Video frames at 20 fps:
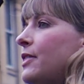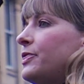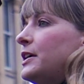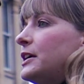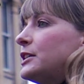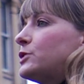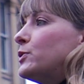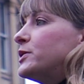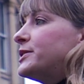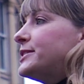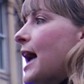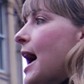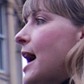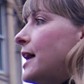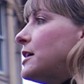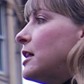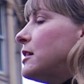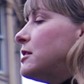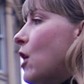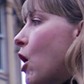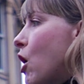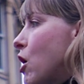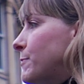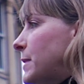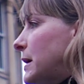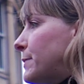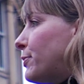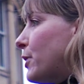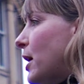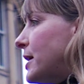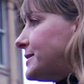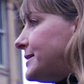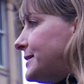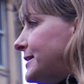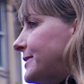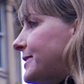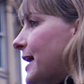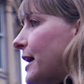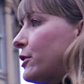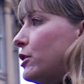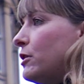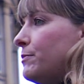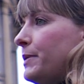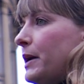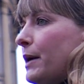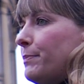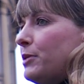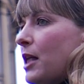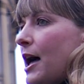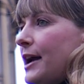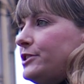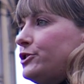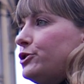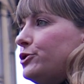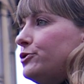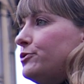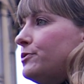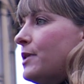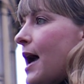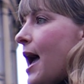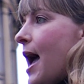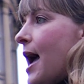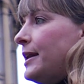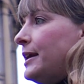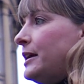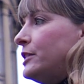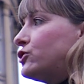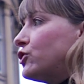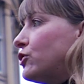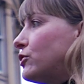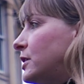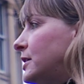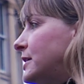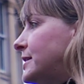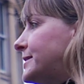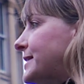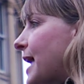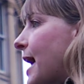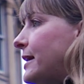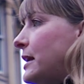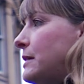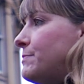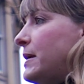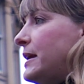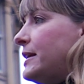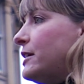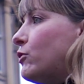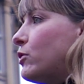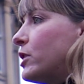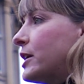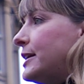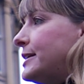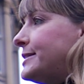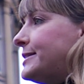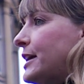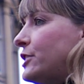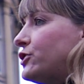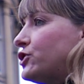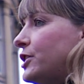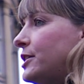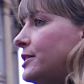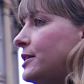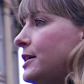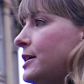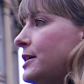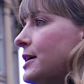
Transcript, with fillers: This will set an alarming precedent that could be applied to any journalist, any media organization,